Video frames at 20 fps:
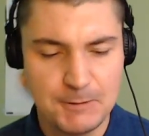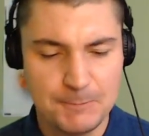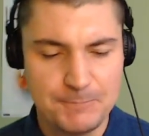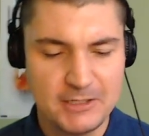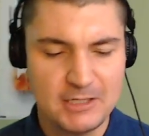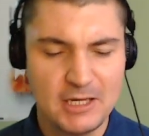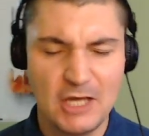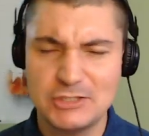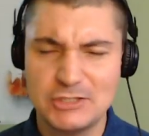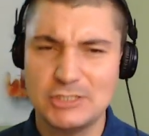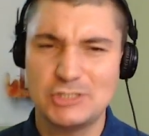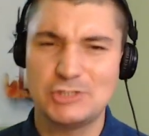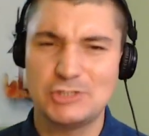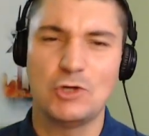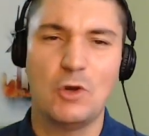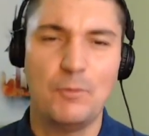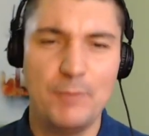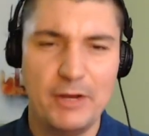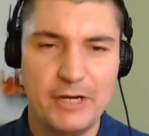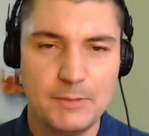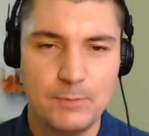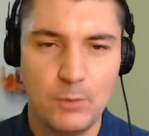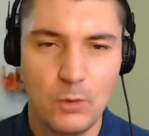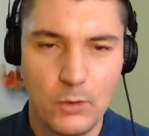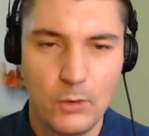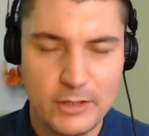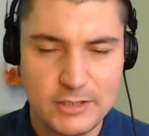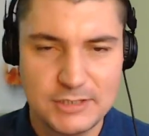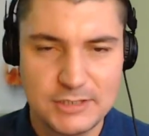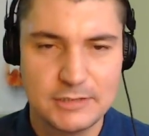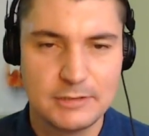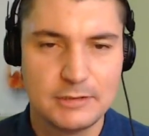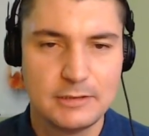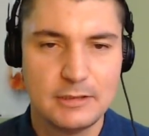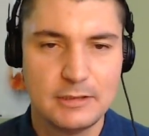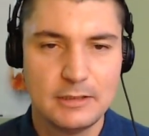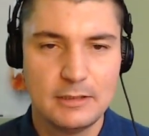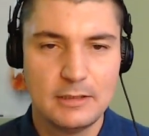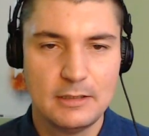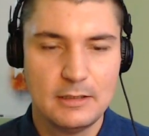But because it's so many points,
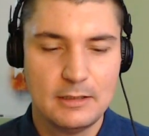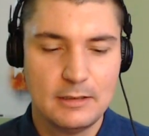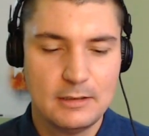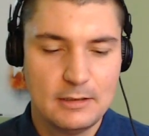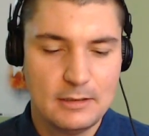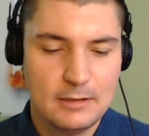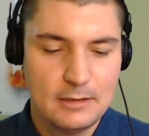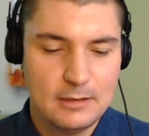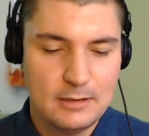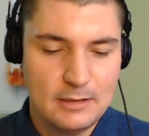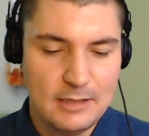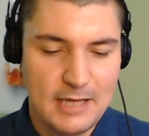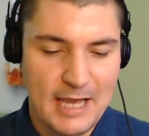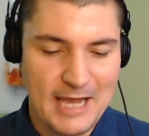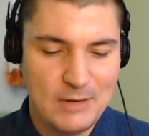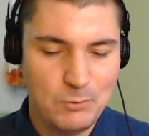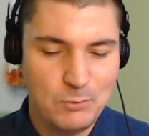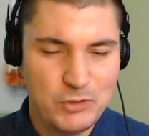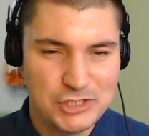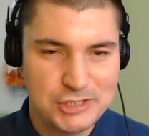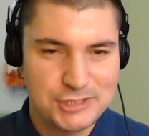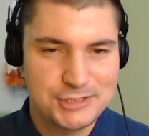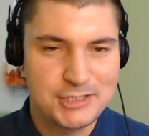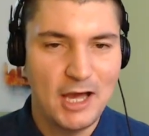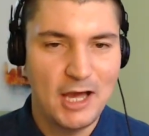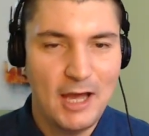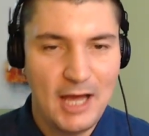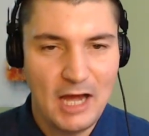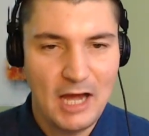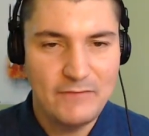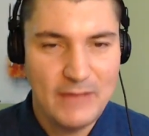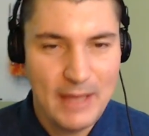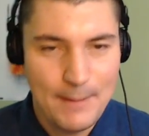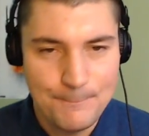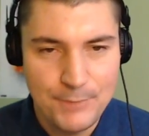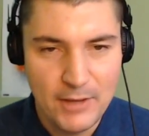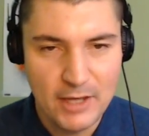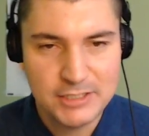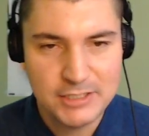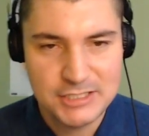and we saw how
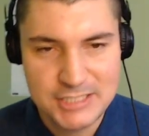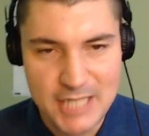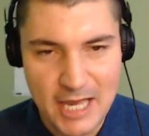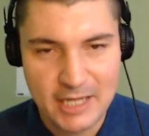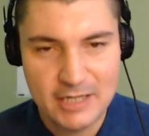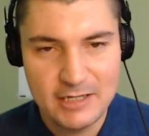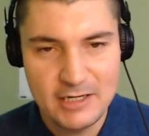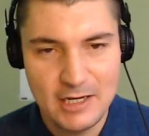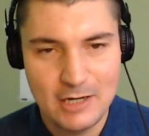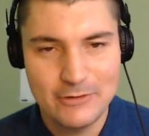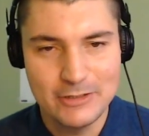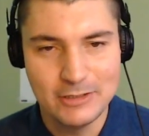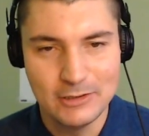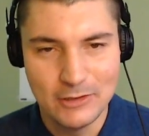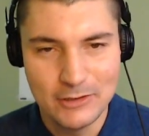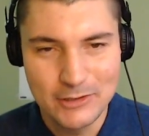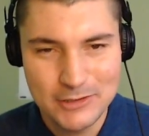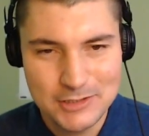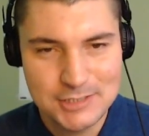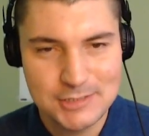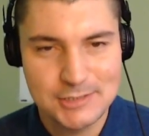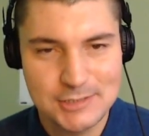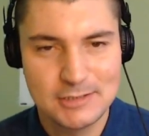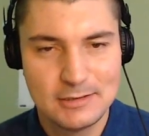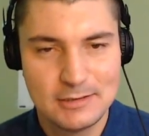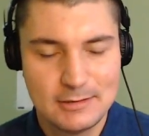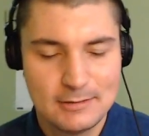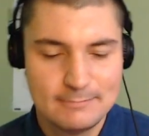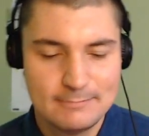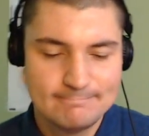that Bucks secondary looks,